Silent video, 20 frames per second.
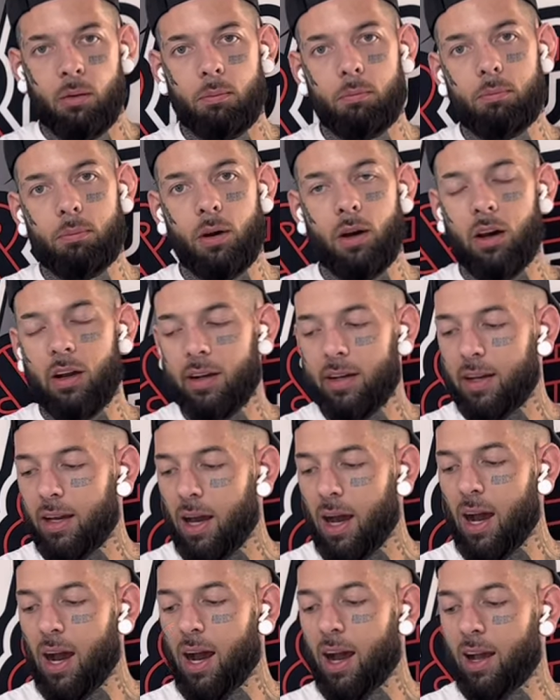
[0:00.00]
but
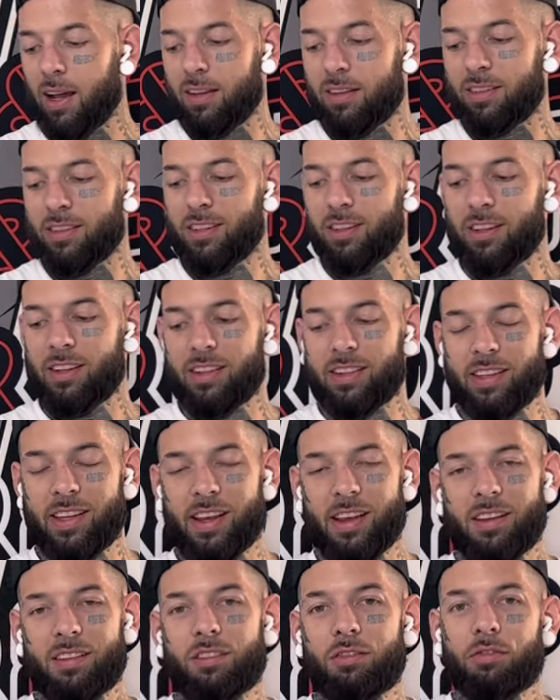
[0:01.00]
guys,
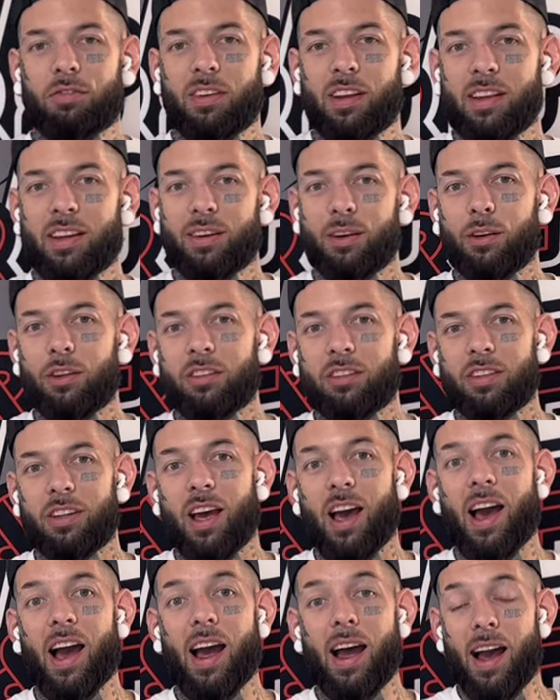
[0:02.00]
this feels
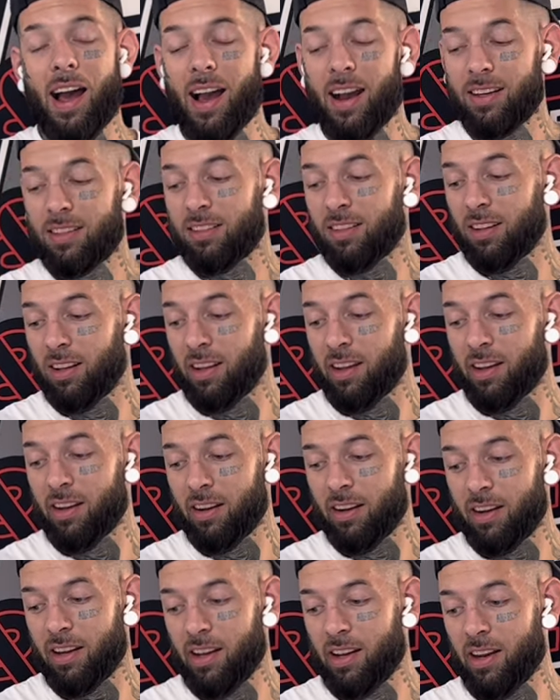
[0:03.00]

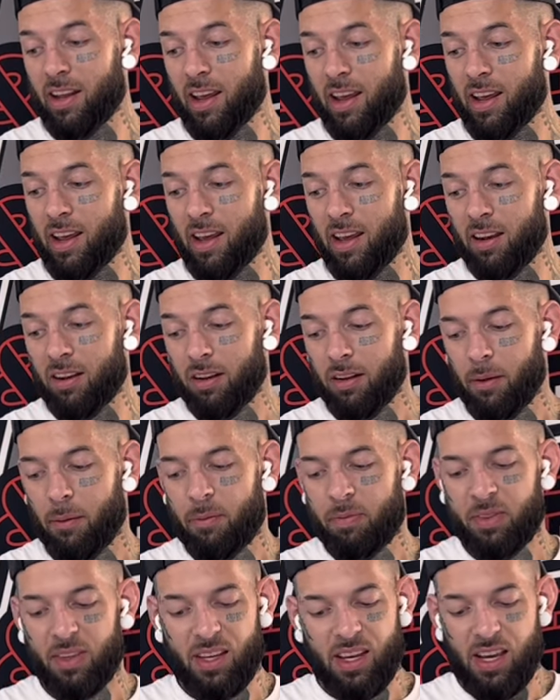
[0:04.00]
excellent in hand
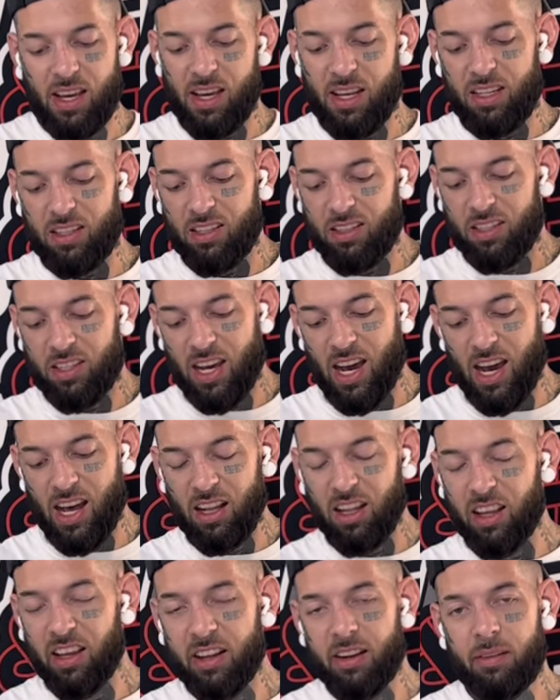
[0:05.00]
is
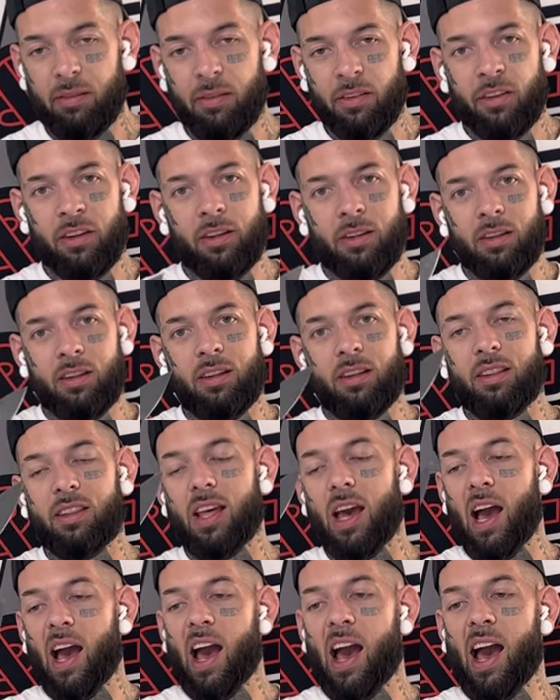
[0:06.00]
solid.
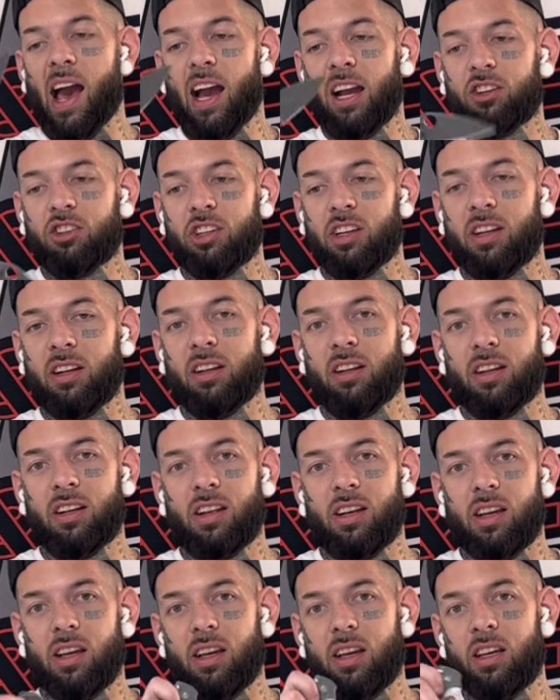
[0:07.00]
The action
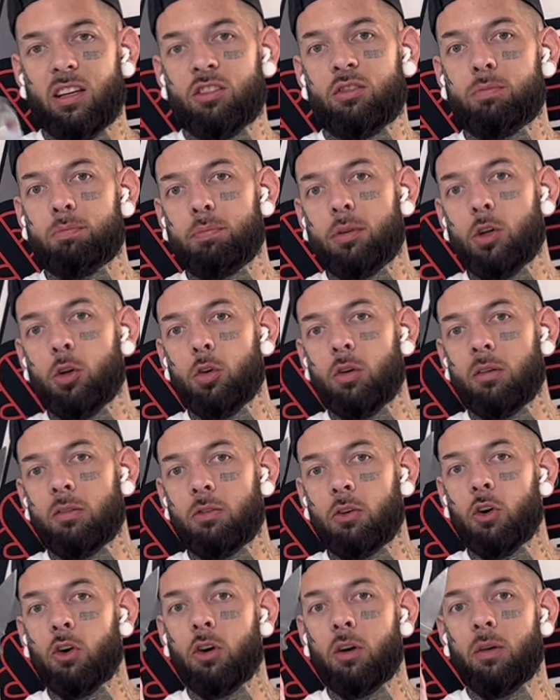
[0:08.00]
is
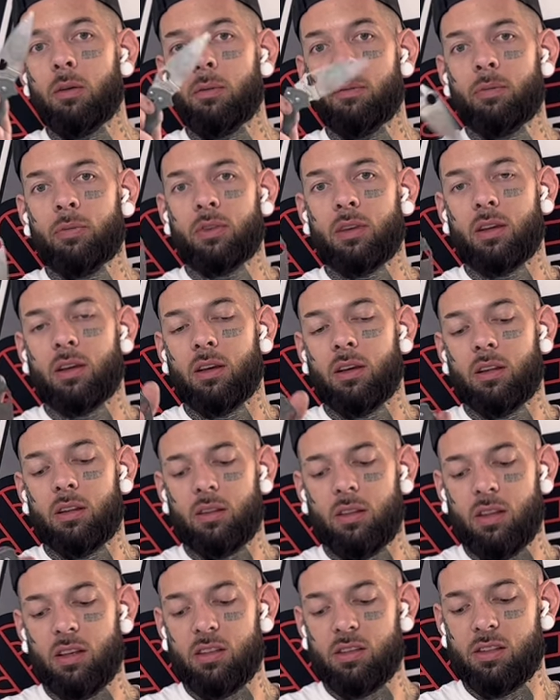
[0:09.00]
beautiful.
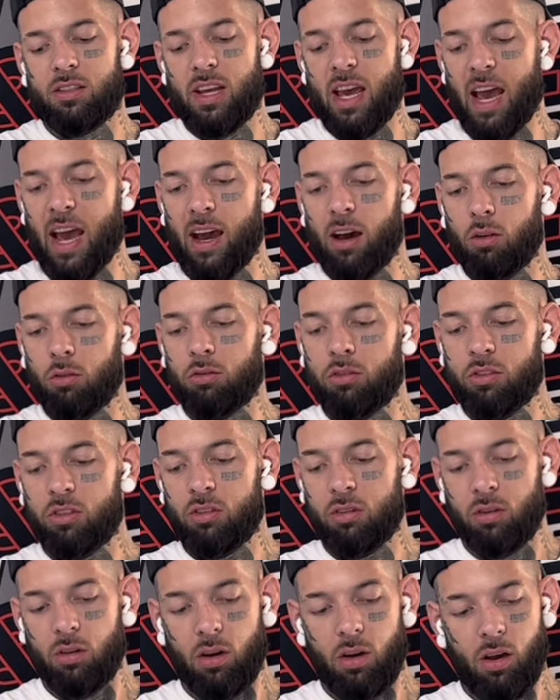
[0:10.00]
The
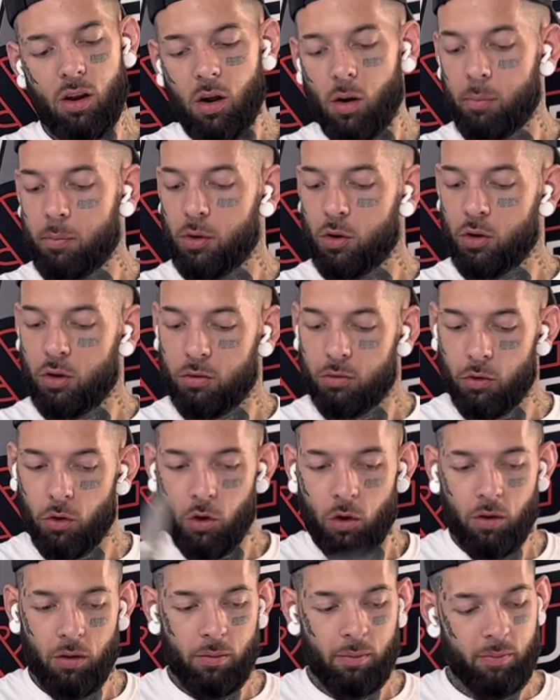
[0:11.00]
sounds are
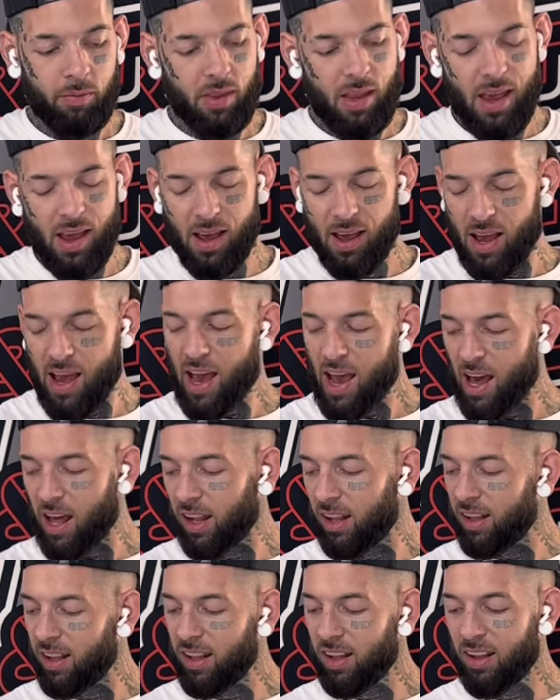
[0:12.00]
beautiful.
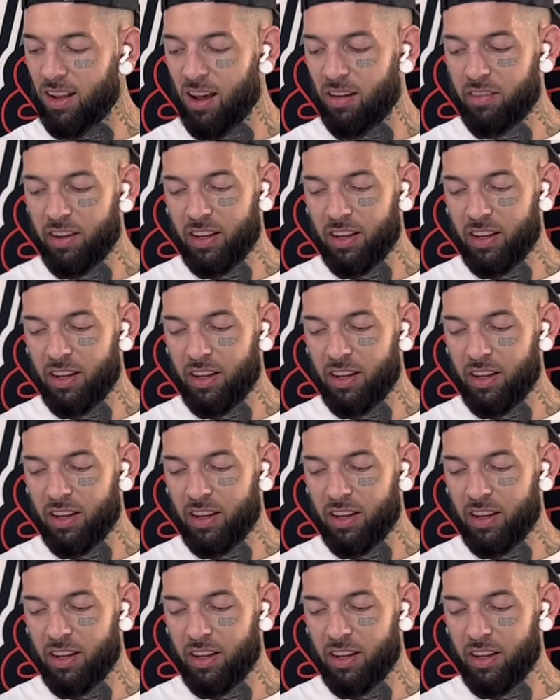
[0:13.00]
Love